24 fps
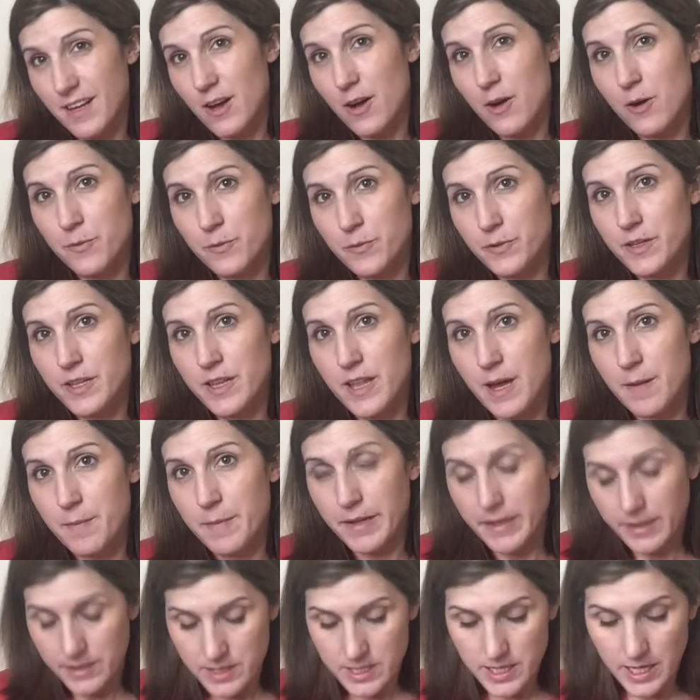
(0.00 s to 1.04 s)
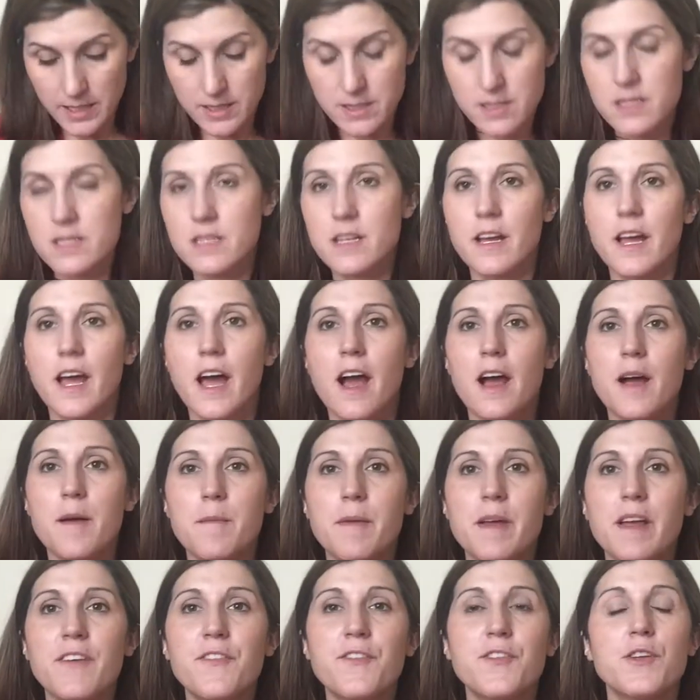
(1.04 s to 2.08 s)
Hopefully that makes sense.
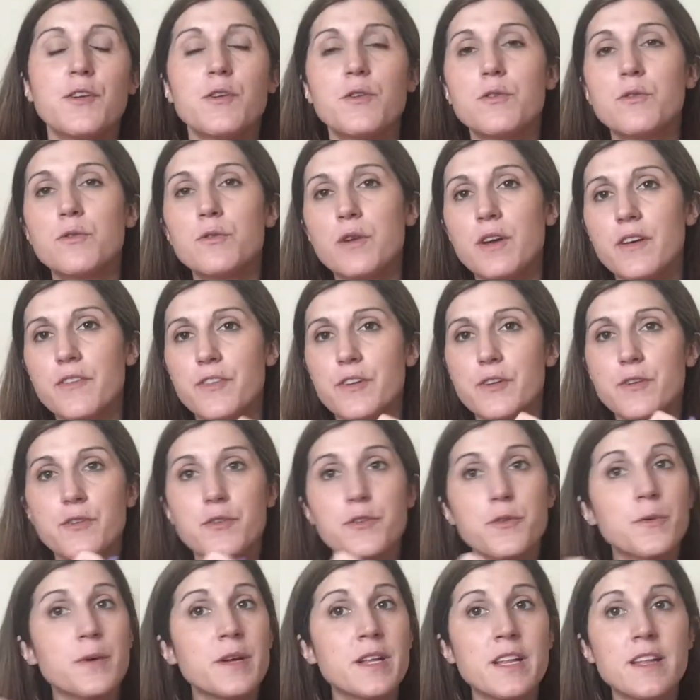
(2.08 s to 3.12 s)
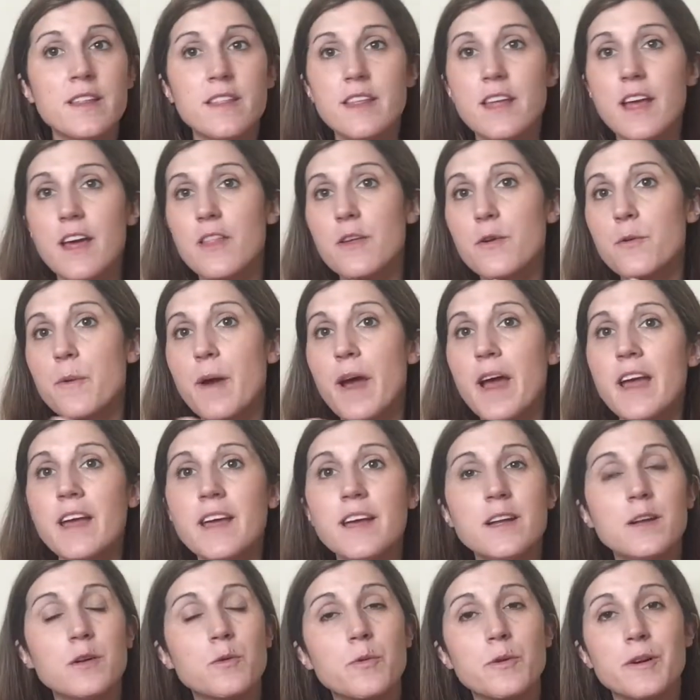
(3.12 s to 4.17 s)
If you're doing it the other way,
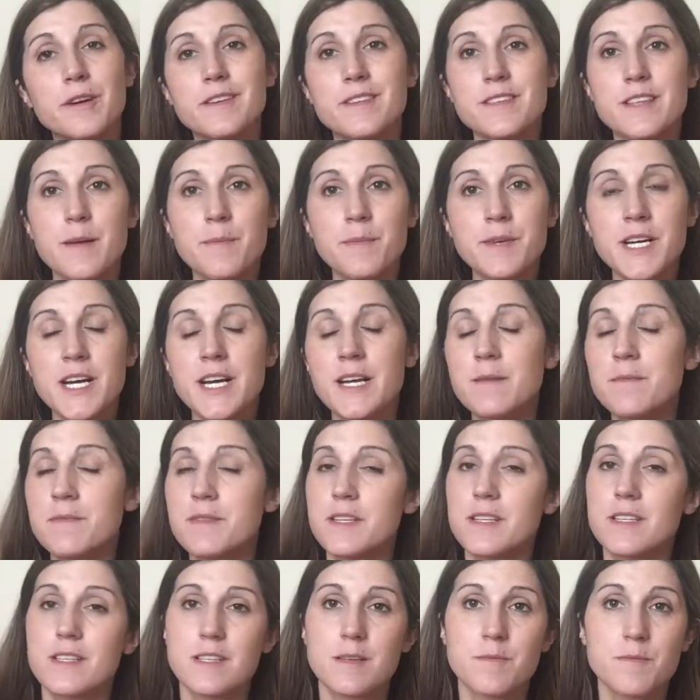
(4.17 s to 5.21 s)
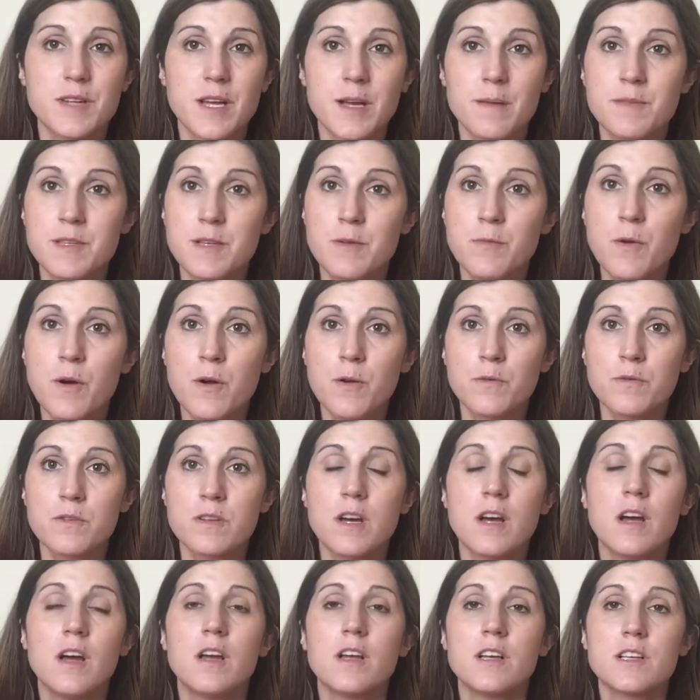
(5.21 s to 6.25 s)
it'll work sometimes and sometimes it won't.
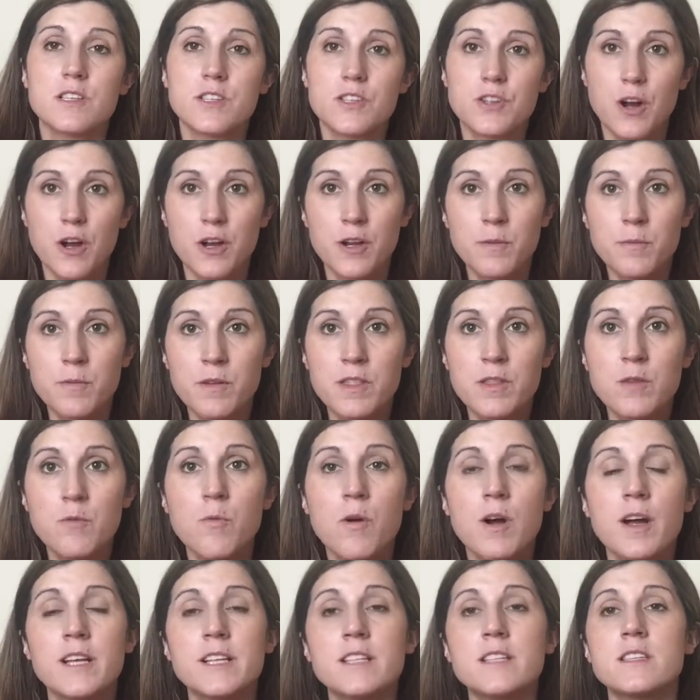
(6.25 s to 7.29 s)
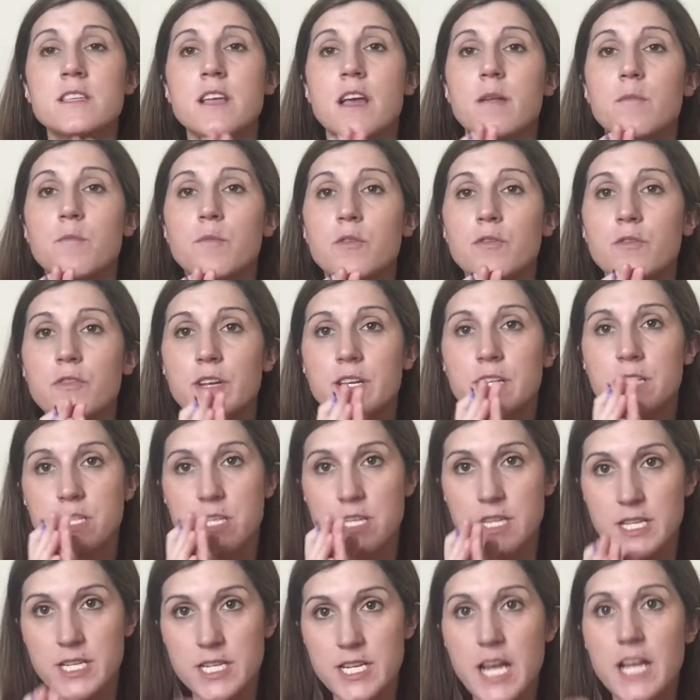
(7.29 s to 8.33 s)
Starting with the ones and moving to
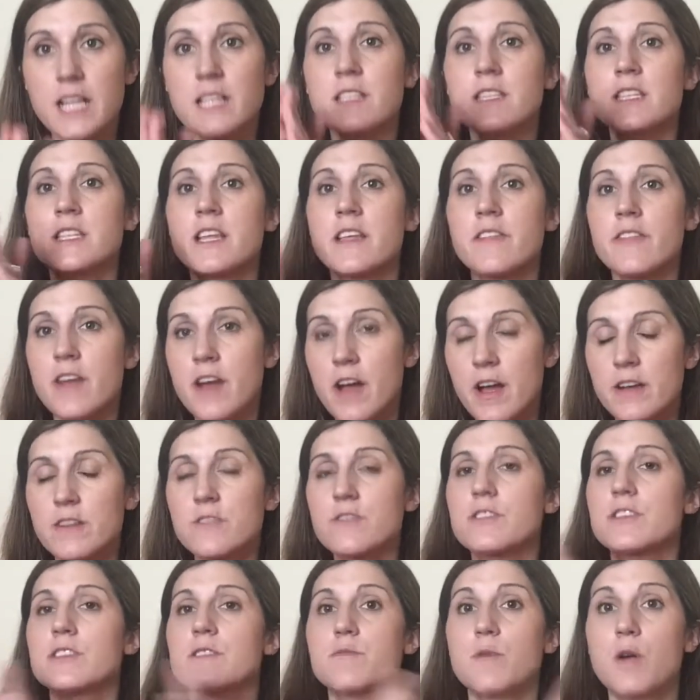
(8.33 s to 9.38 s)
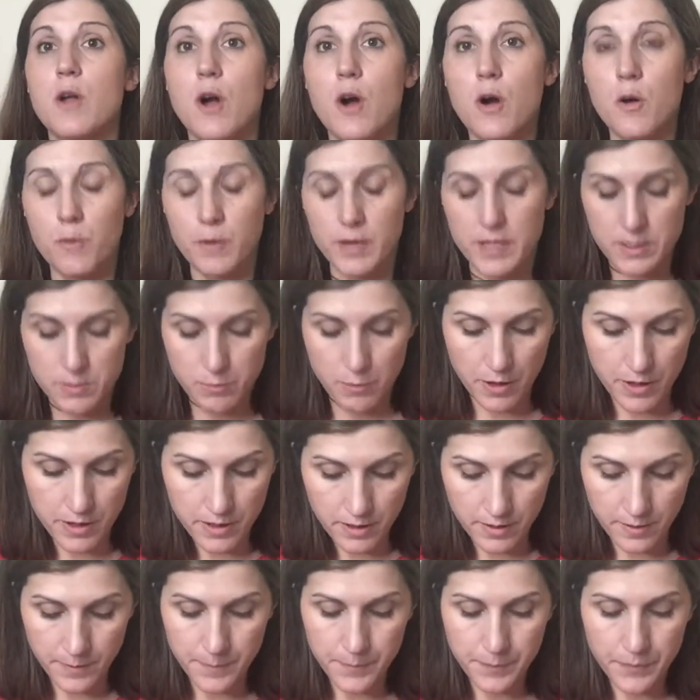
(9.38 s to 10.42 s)
the tens, then the hundreds will always
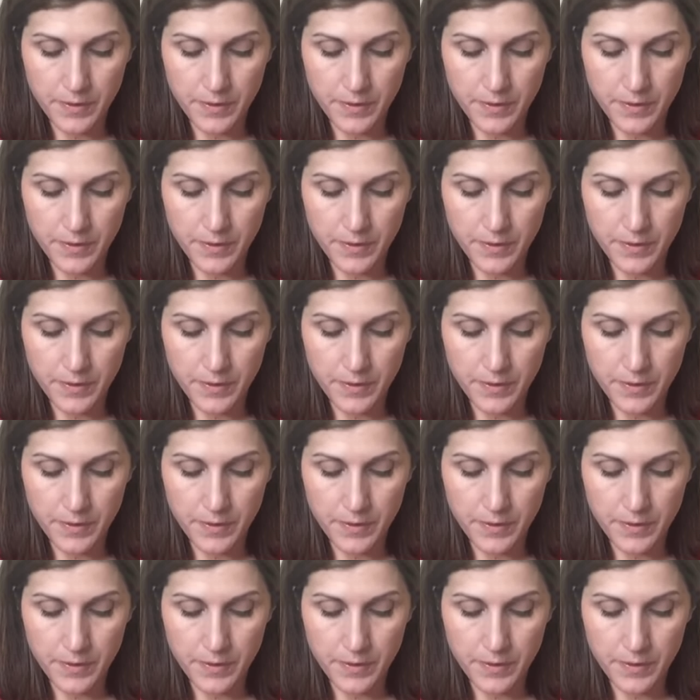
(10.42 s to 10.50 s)
work.